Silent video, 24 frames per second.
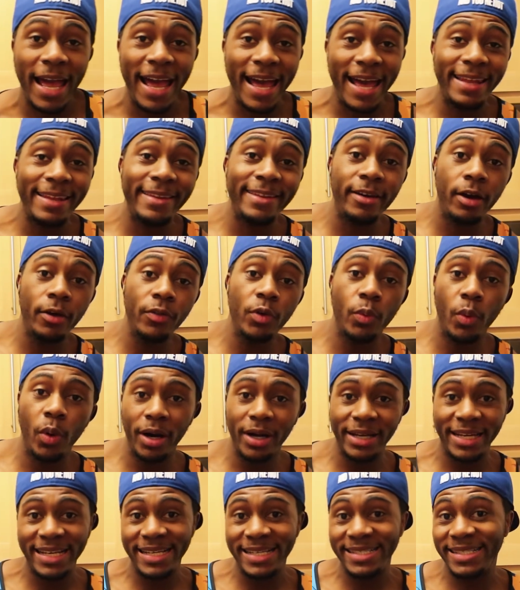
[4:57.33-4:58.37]
And the other
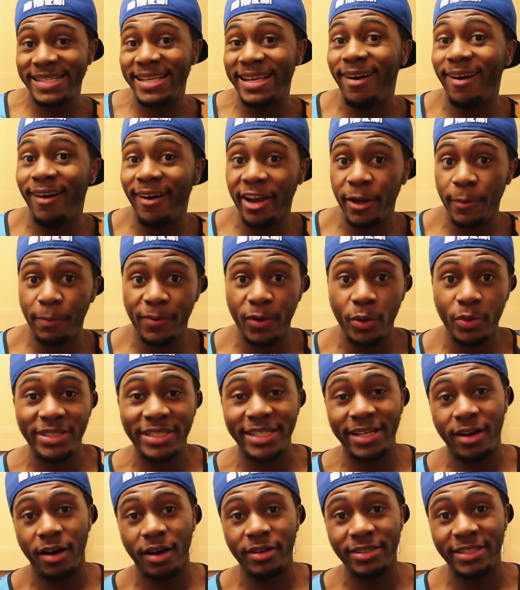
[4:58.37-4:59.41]
one is the high
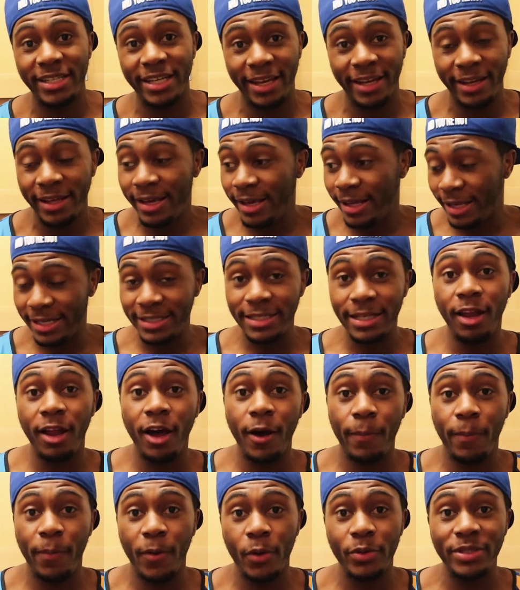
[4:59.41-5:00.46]
protein content. There's a
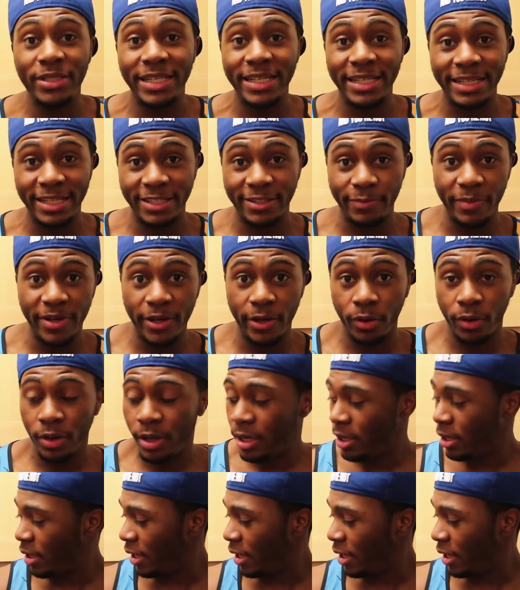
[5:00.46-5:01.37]
lot of protein in this meal.